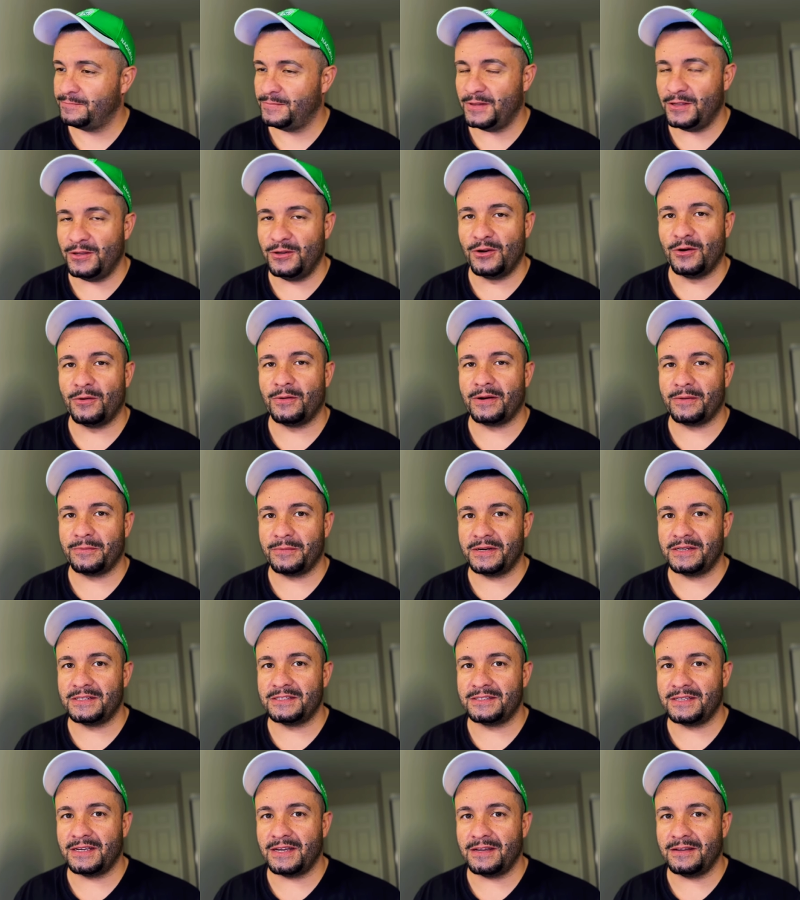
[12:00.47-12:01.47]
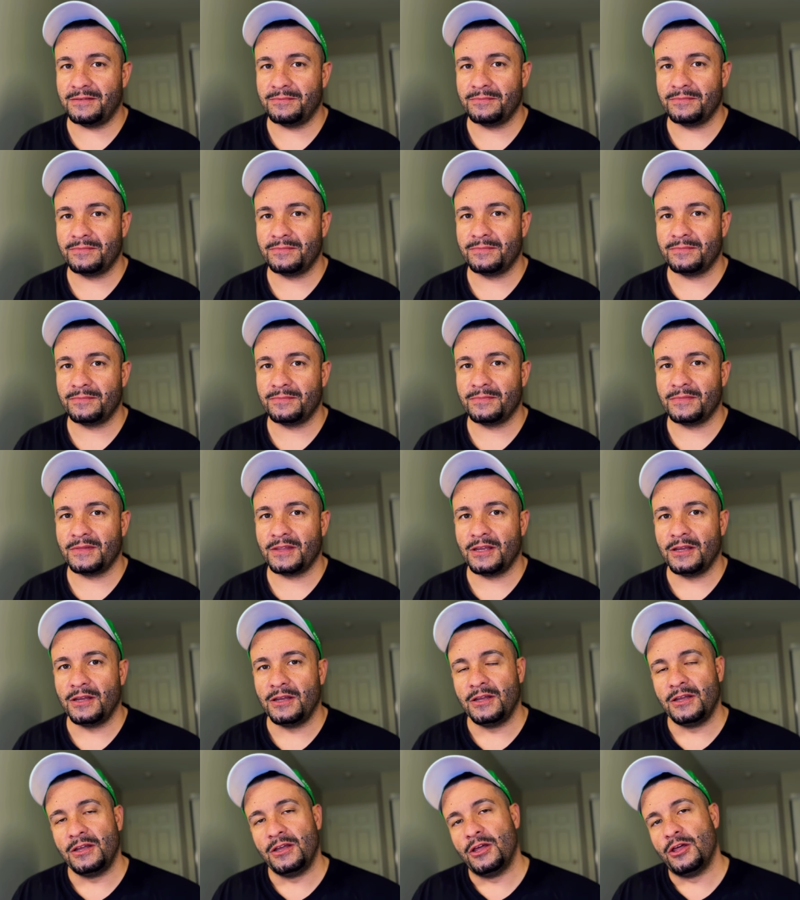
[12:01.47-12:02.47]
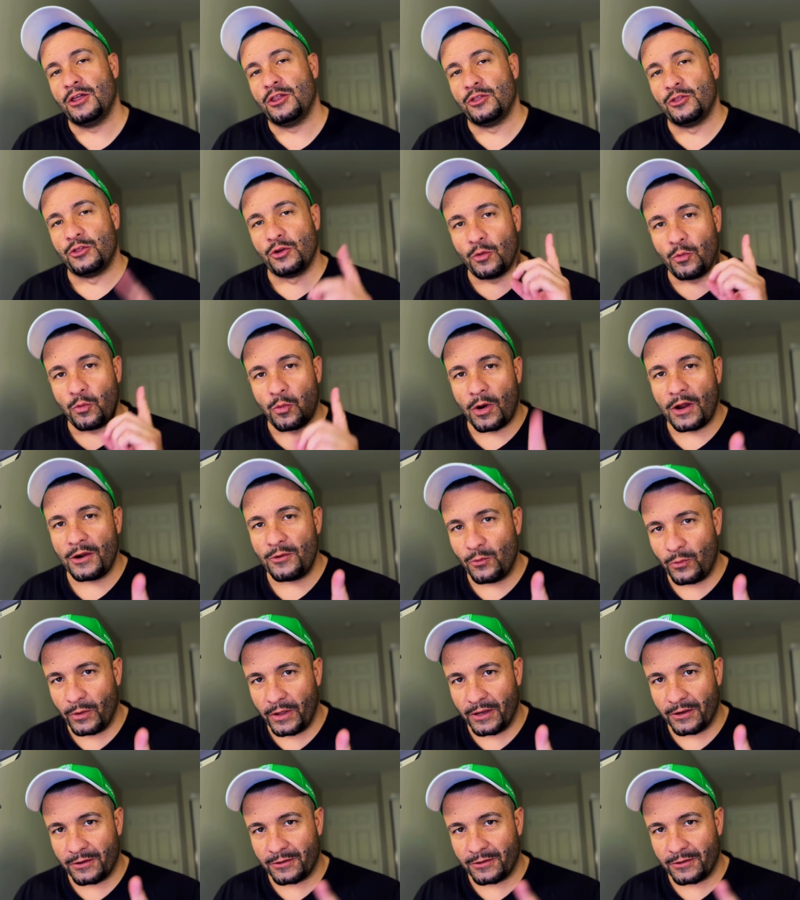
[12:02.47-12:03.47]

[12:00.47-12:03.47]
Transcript: You know what I'm gonna say. The one wheel.